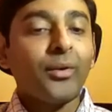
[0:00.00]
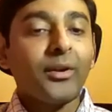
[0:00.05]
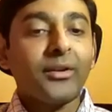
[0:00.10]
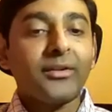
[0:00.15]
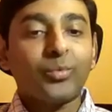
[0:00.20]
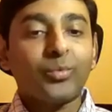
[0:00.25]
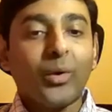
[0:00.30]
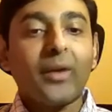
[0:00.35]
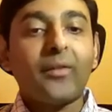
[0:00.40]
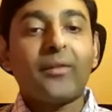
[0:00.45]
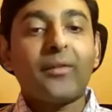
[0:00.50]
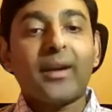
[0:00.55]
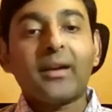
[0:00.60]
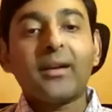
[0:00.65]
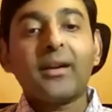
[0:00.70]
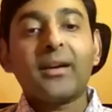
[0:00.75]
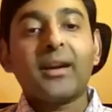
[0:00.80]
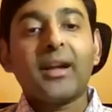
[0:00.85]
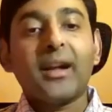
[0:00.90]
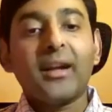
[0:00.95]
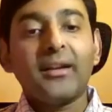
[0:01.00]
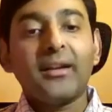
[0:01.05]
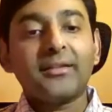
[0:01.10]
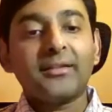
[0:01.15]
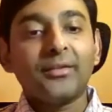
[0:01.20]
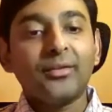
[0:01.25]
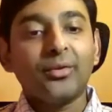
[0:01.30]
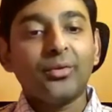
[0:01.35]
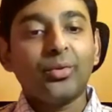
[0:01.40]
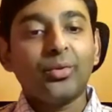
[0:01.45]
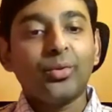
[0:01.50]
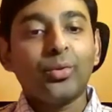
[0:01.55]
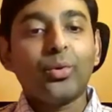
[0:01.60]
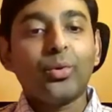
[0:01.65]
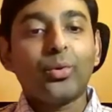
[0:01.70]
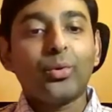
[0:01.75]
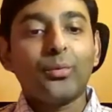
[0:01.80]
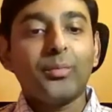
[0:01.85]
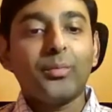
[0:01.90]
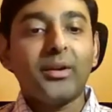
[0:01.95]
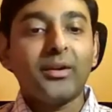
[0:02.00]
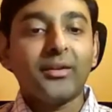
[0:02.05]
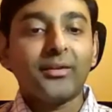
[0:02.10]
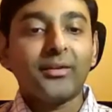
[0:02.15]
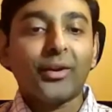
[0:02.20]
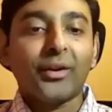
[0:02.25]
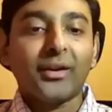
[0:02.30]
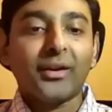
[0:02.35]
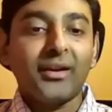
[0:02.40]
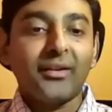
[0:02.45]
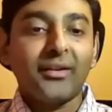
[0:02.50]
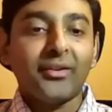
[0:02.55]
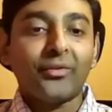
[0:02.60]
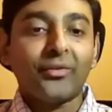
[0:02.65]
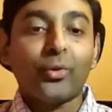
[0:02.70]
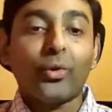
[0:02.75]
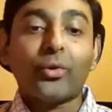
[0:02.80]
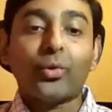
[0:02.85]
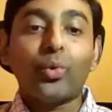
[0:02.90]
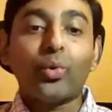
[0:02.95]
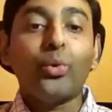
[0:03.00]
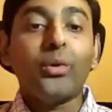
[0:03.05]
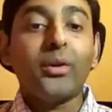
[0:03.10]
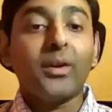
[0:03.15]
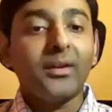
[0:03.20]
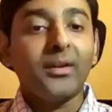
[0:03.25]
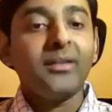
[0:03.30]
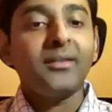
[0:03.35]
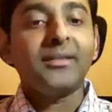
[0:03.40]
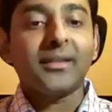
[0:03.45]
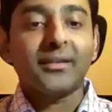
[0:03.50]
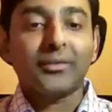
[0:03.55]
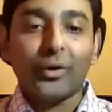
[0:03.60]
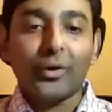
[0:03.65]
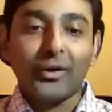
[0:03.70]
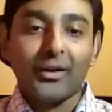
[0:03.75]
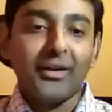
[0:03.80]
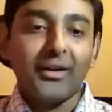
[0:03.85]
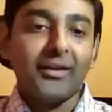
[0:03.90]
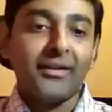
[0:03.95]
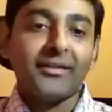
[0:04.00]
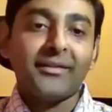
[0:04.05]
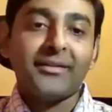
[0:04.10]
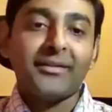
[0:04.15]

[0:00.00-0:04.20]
one recognize who could be a thought leader or who is a thought leader?